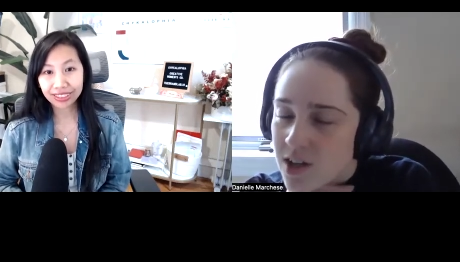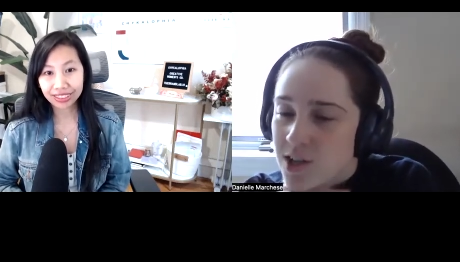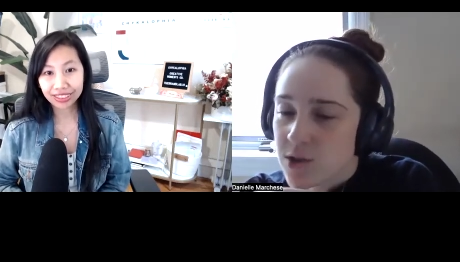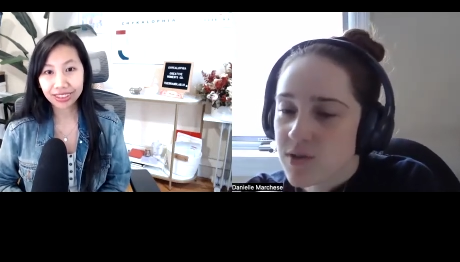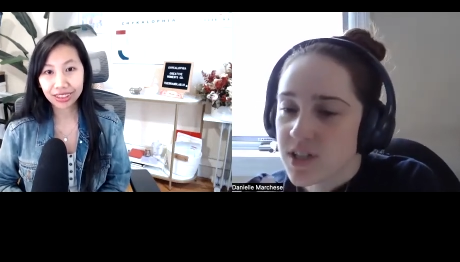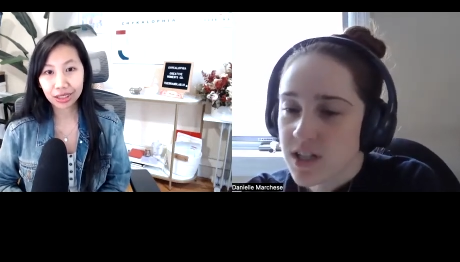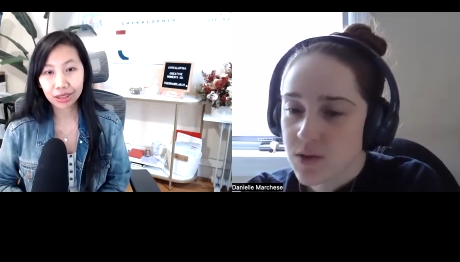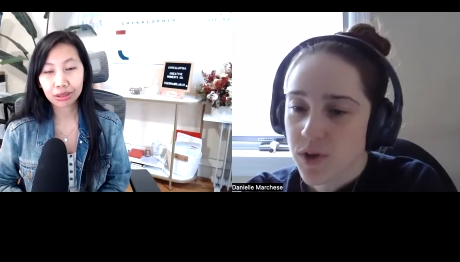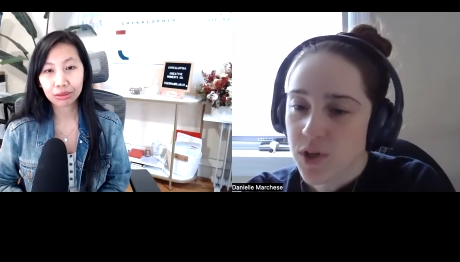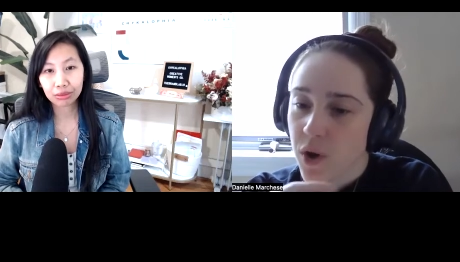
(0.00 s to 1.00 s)
Speaker 1: so is
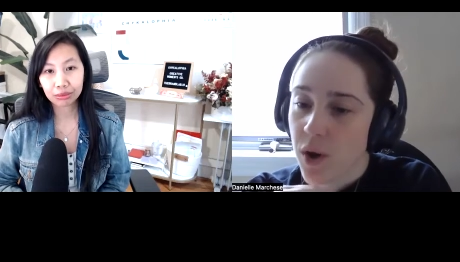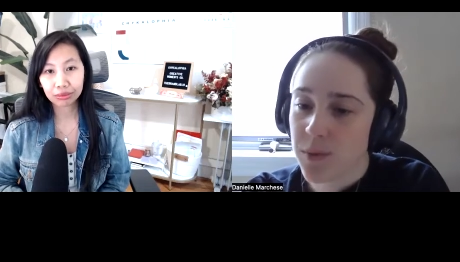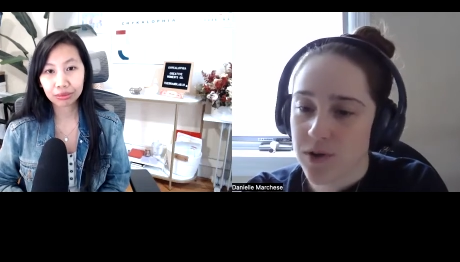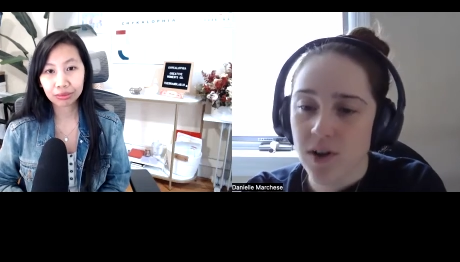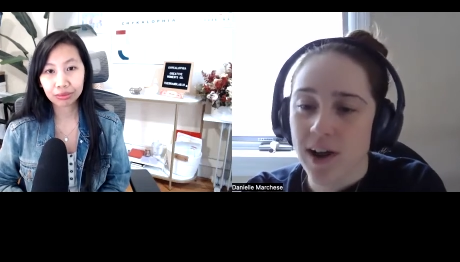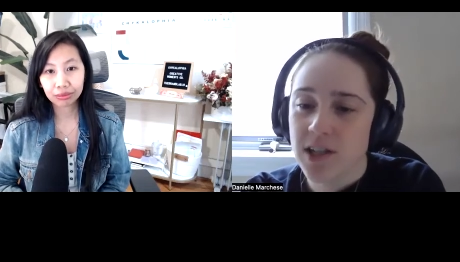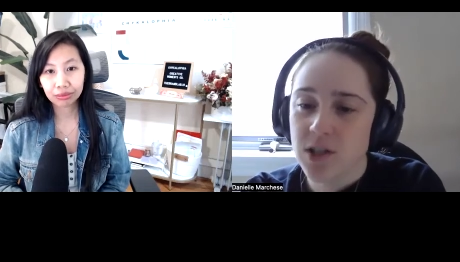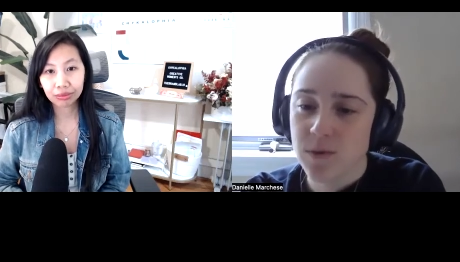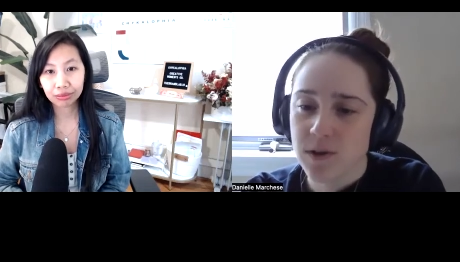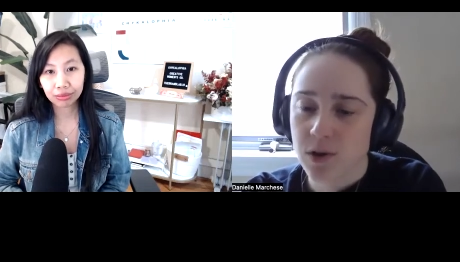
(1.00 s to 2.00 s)
this what you help your
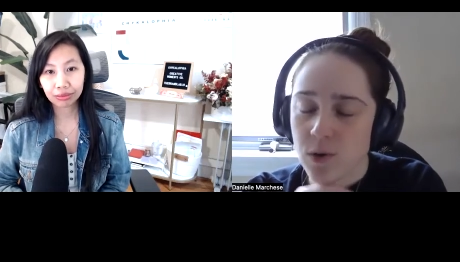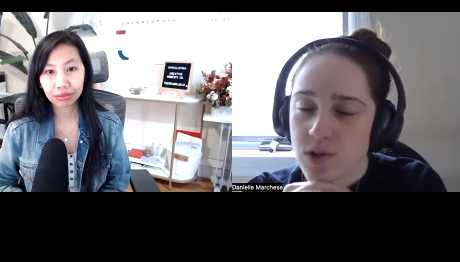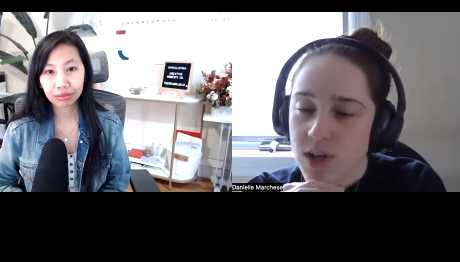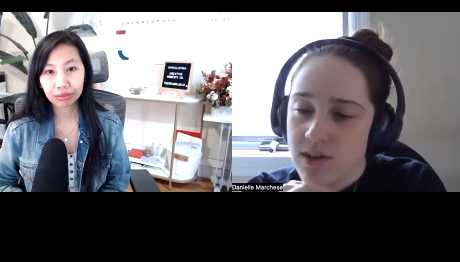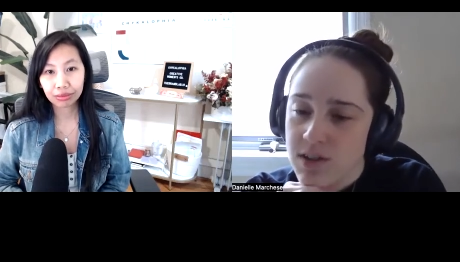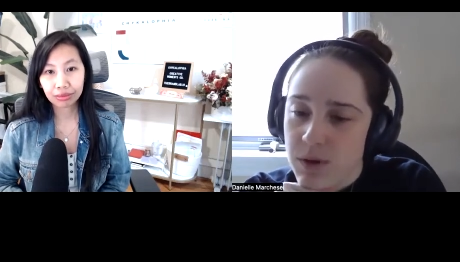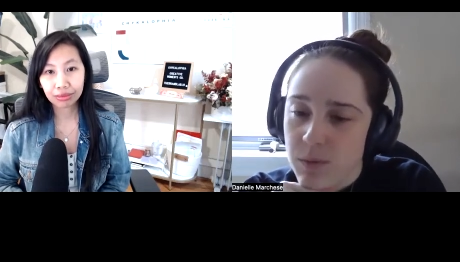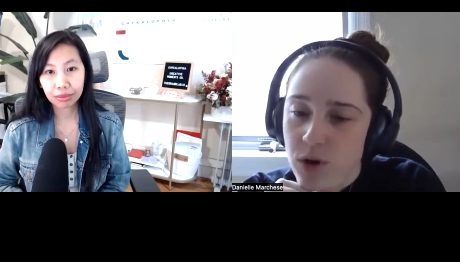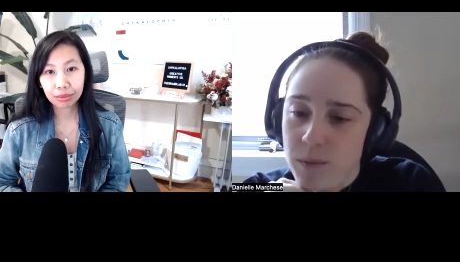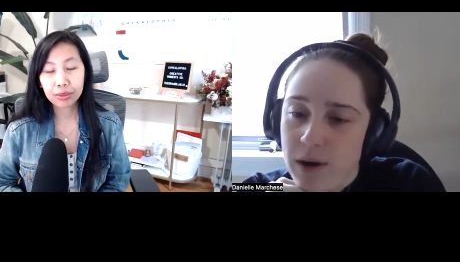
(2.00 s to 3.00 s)
clients with or tell us a bit
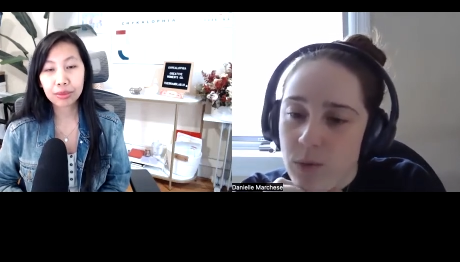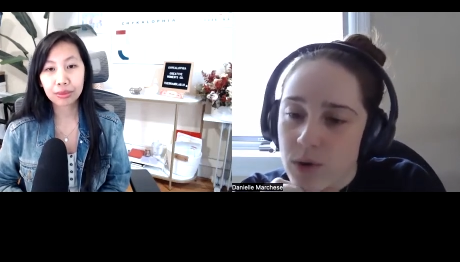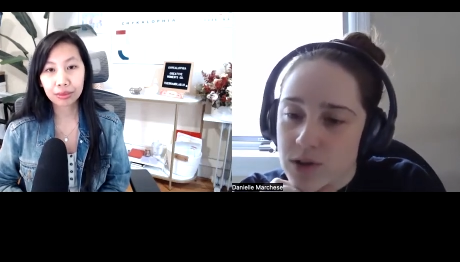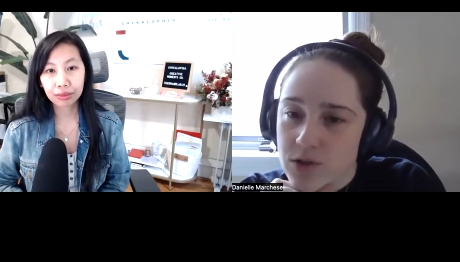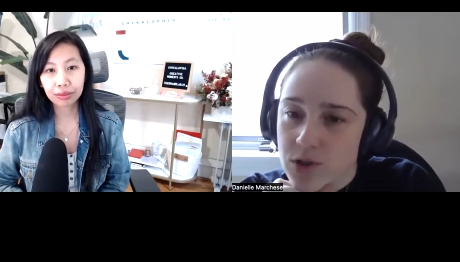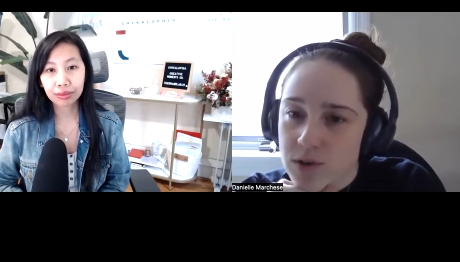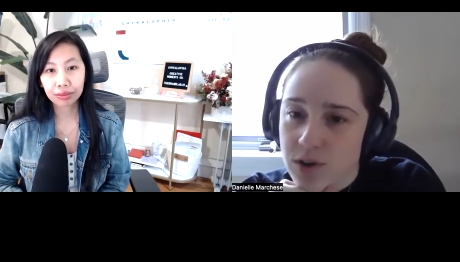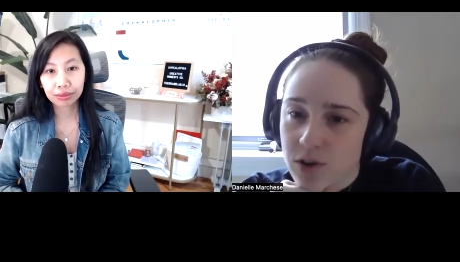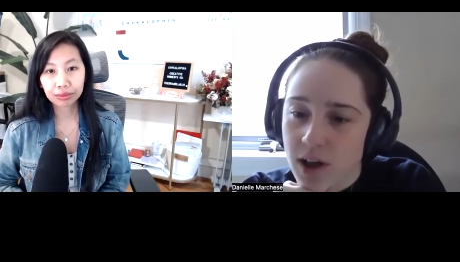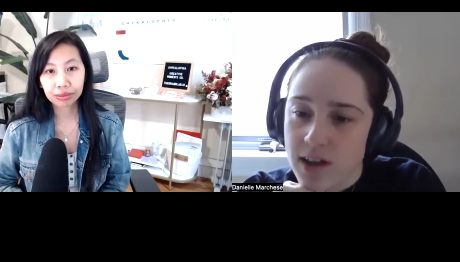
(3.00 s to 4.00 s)
more about what you do with
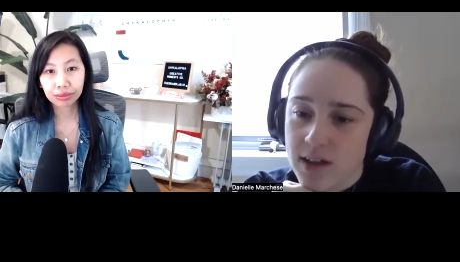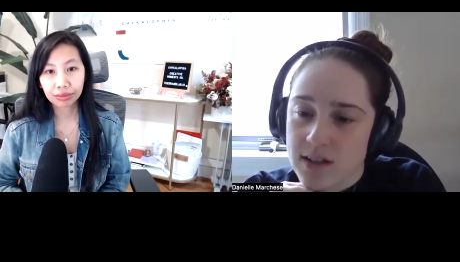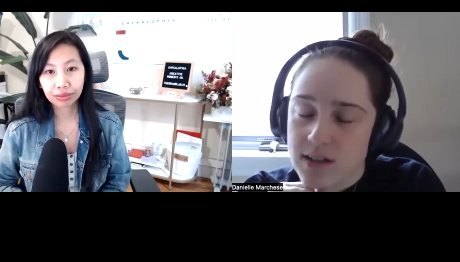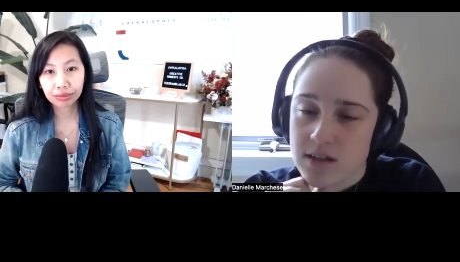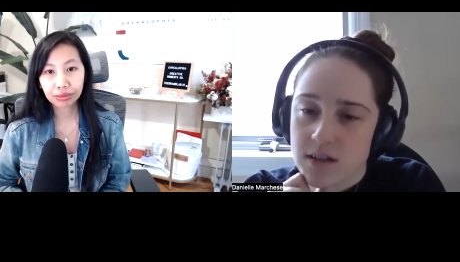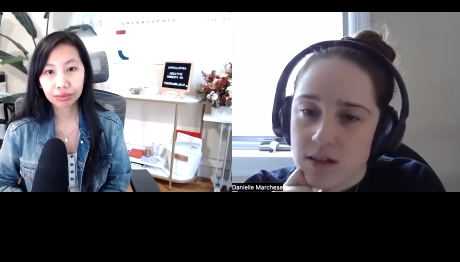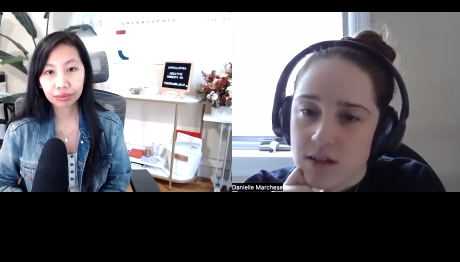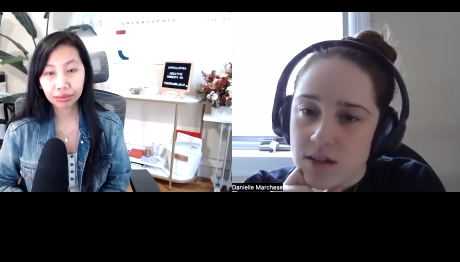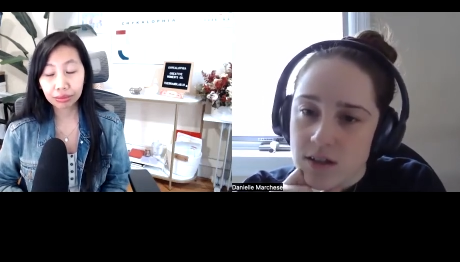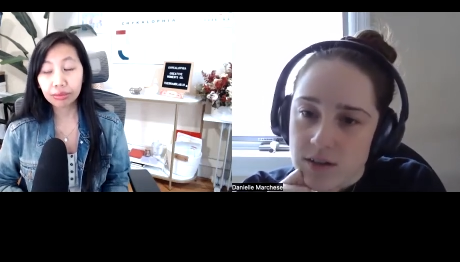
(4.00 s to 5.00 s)
your clients
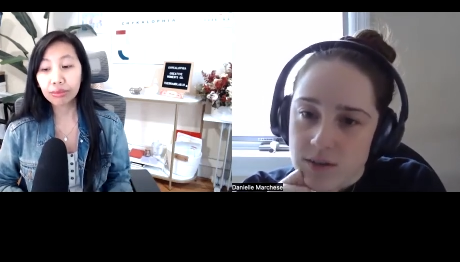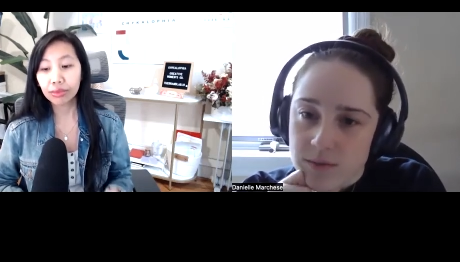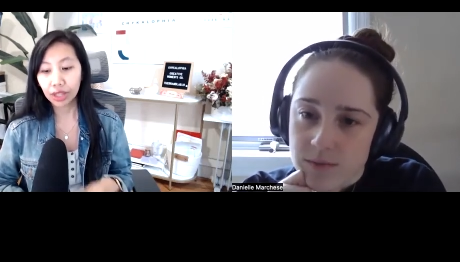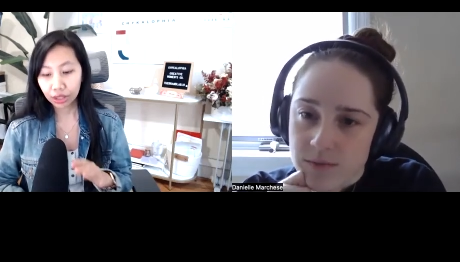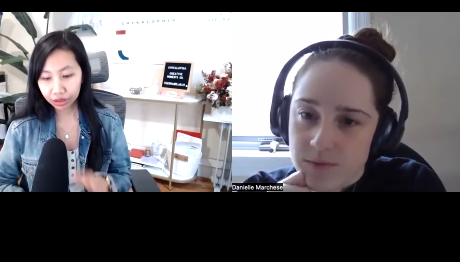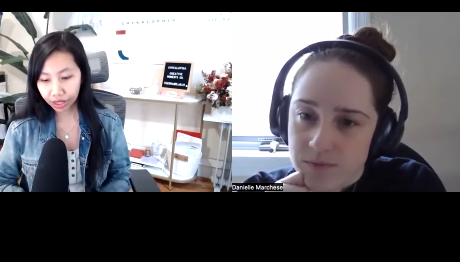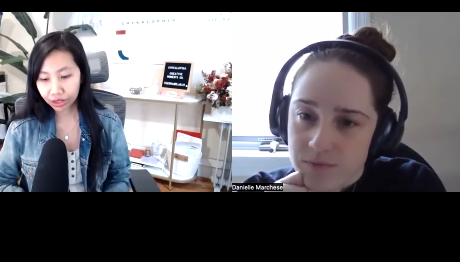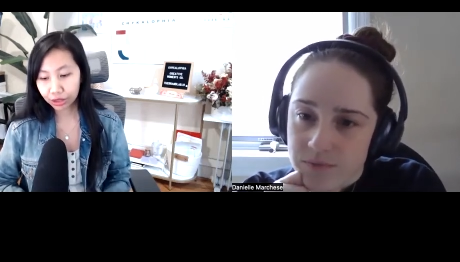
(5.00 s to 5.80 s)
Speaker 2: that's a